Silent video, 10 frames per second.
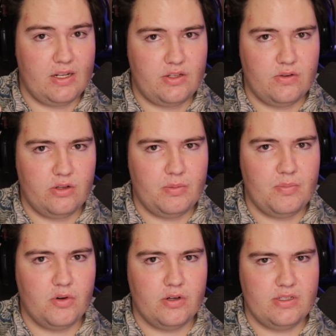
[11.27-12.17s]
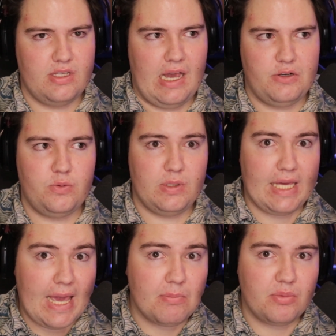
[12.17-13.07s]
into a little bit more is the actual
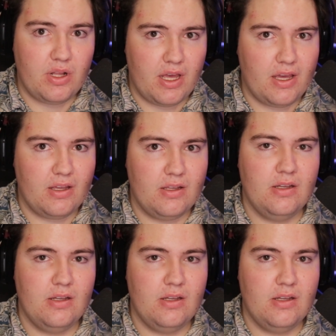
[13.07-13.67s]
gameplay,